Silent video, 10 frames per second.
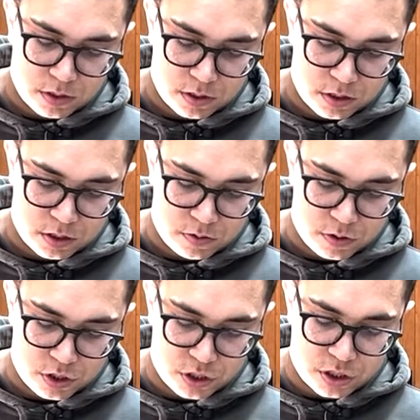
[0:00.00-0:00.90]
So
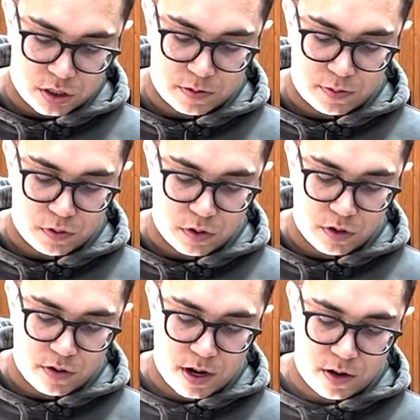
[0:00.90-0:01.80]
we're just going to pour it
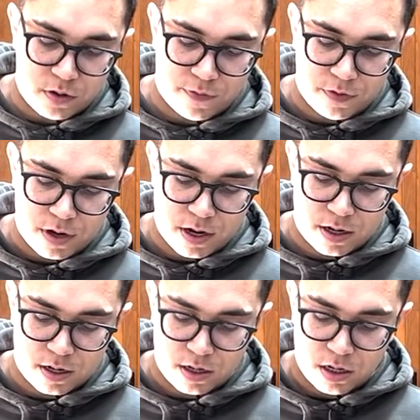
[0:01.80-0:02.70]
right over it.
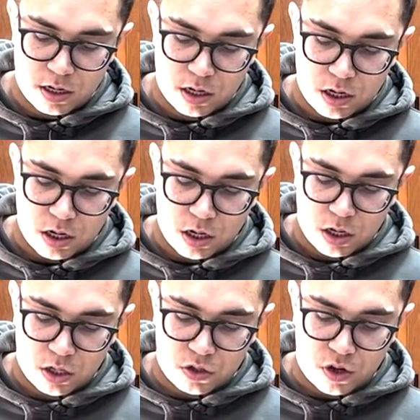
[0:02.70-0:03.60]

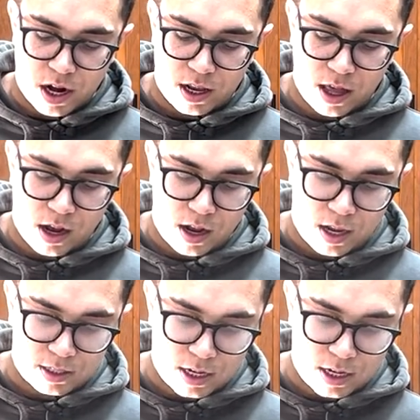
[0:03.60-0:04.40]
Try to get it nice and